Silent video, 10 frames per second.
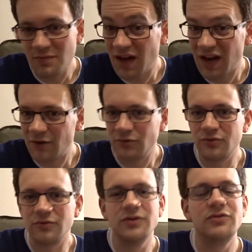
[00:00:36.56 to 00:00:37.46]
allow it
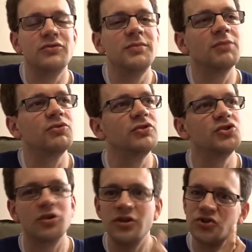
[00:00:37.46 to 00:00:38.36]
or to be able to
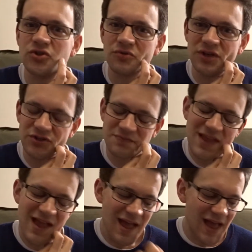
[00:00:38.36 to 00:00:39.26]
enjoy these stories.
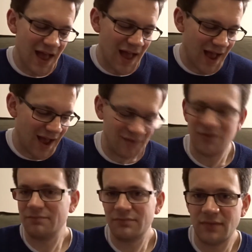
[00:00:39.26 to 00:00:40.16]

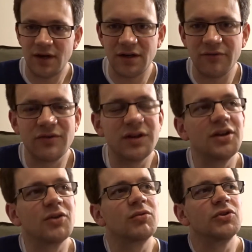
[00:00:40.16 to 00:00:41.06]
And I definitely
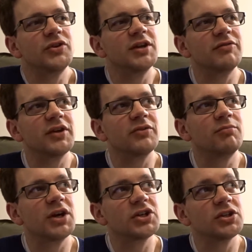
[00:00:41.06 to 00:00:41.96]
don't want to give that
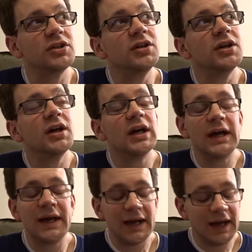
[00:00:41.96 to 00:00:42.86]
impression.
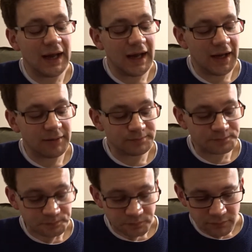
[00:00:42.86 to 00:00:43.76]

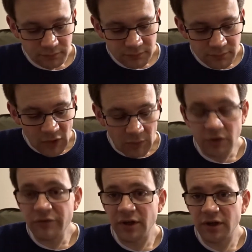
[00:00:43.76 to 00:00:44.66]
I
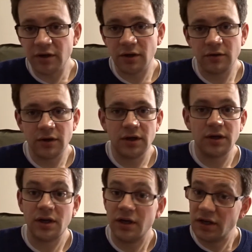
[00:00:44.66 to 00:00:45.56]
do think, you know,
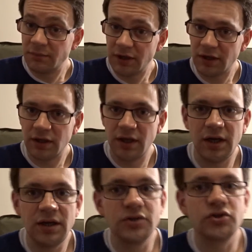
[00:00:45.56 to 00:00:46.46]
Rajaniemi,
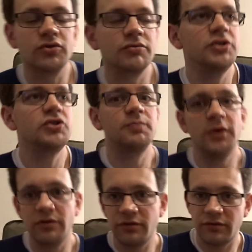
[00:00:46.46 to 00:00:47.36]
in his stories,
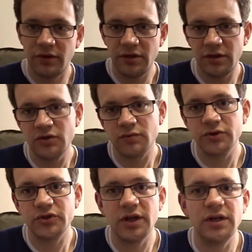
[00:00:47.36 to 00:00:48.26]
both in these
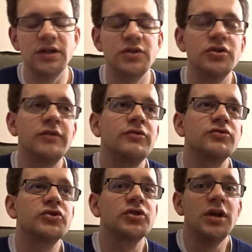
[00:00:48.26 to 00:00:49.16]
ones and in his
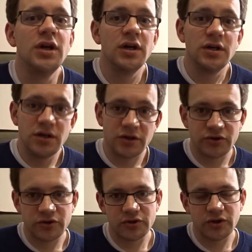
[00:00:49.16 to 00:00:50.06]
novels,
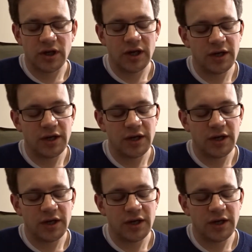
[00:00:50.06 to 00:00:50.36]
does